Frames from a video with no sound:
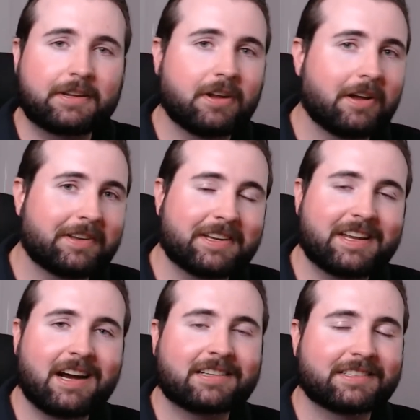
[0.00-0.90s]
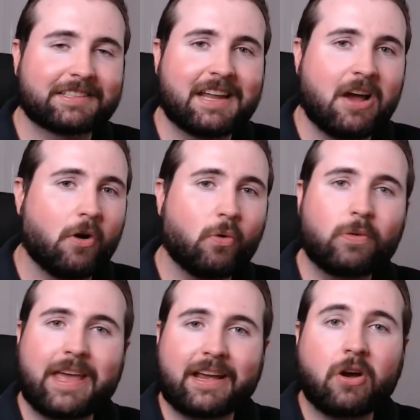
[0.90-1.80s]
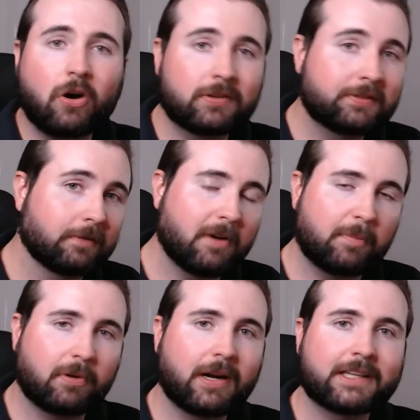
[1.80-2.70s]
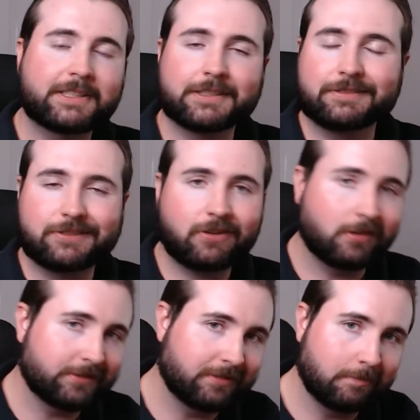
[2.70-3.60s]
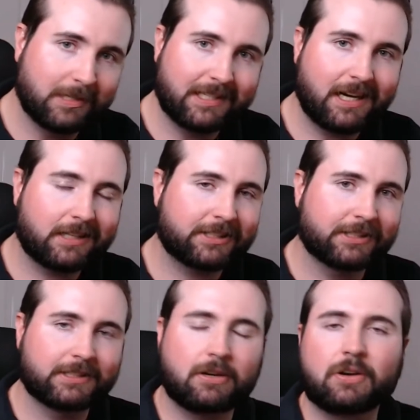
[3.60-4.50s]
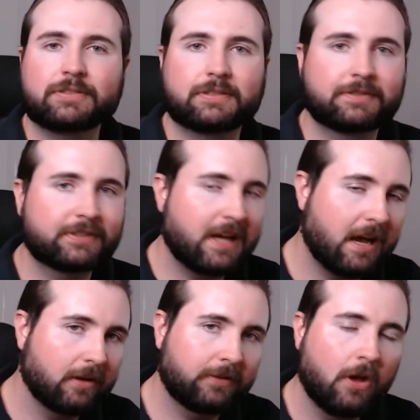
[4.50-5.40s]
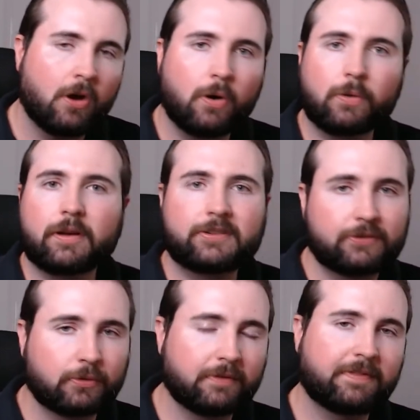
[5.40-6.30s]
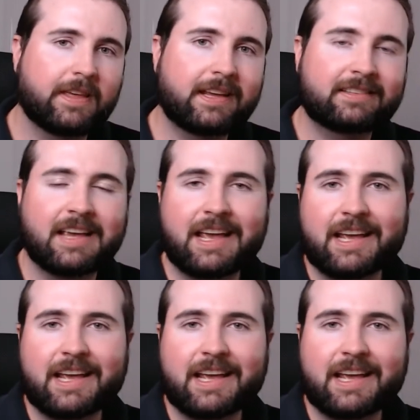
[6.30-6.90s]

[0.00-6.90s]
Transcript: deducted all their costs of operations, cost of production, cost of sales, all those sort of things.